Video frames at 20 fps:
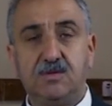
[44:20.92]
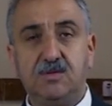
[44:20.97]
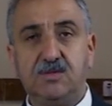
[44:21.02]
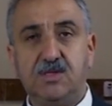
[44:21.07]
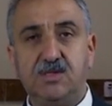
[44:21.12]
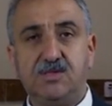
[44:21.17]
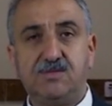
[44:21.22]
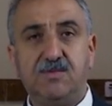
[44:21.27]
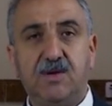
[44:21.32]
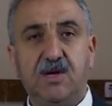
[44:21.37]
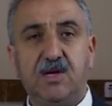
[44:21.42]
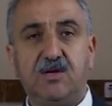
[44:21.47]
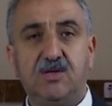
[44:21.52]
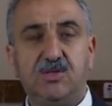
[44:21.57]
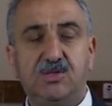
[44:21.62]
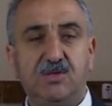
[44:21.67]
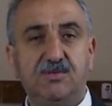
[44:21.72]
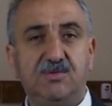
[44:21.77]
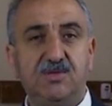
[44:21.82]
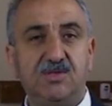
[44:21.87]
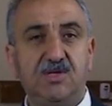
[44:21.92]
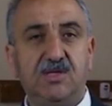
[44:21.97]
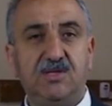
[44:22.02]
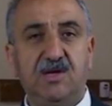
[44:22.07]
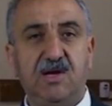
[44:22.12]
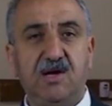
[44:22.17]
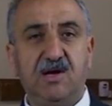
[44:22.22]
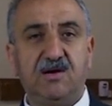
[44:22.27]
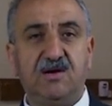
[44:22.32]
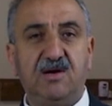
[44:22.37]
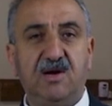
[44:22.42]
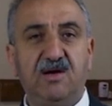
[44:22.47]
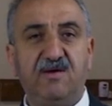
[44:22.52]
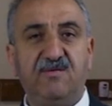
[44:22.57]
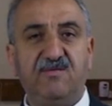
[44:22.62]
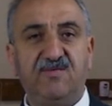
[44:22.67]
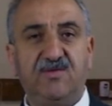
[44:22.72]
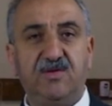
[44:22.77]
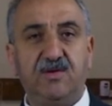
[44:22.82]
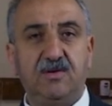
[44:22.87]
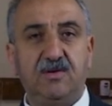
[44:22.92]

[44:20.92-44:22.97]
This microchip is on the aircraft.